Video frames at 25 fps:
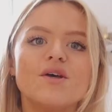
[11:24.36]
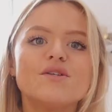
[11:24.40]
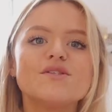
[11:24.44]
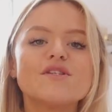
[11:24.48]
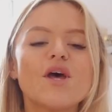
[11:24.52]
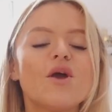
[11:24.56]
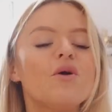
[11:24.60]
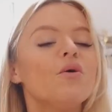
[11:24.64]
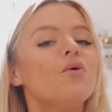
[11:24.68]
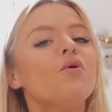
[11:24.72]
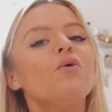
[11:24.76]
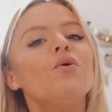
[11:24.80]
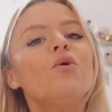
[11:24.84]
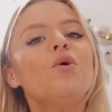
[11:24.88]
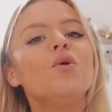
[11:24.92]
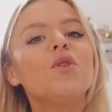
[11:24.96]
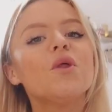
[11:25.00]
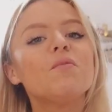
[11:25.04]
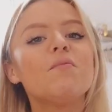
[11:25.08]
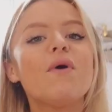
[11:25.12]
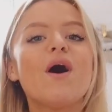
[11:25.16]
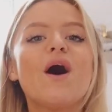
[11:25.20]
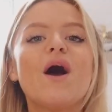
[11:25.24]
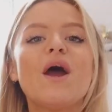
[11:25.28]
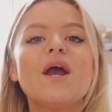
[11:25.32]
So all the
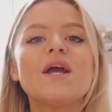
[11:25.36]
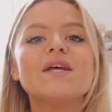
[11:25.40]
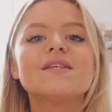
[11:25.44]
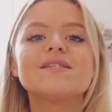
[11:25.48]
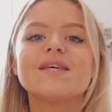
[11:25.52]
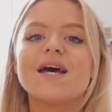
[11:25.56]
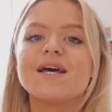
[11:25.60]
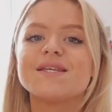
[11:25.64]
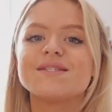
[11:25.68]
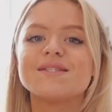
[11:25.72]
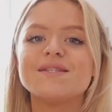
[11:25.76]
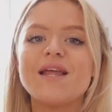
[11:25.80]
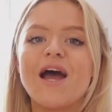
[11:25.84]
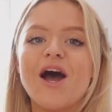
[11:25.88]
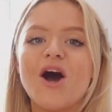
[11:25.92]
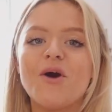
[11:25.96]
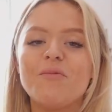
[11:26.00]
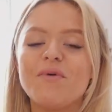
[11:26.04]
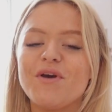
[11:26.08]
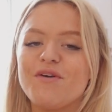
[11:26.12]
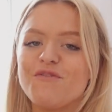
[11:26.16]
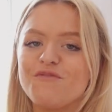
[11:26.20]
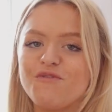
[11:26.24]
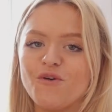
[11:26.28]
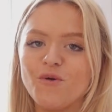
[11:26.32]
posts has now
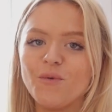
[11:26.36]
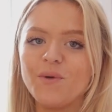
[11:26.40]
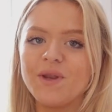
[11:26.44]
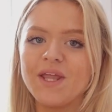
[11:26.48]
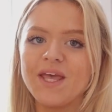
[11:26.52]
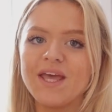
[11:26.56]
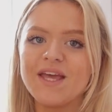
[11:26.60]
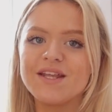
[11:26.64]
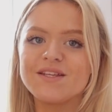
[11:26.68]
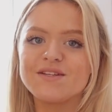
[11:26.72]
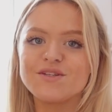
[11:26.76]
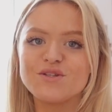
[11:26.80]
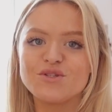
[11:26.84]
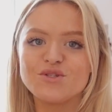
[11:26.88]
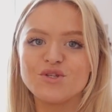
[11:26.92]
been forwarded